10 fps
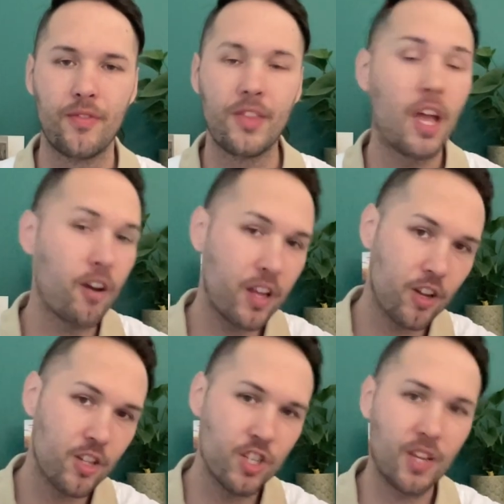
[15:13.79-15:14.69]
Now, any
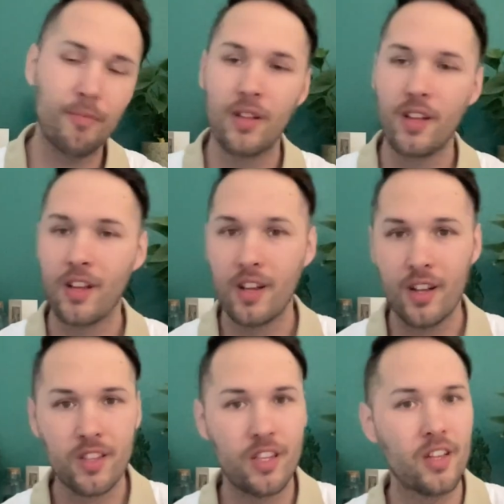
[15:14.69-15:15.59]
good sheep,
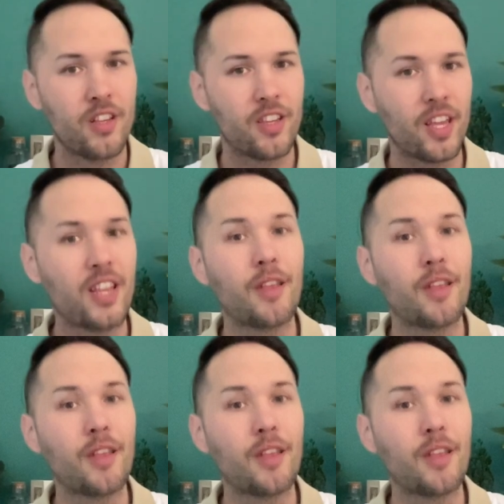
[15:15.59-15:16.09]
to get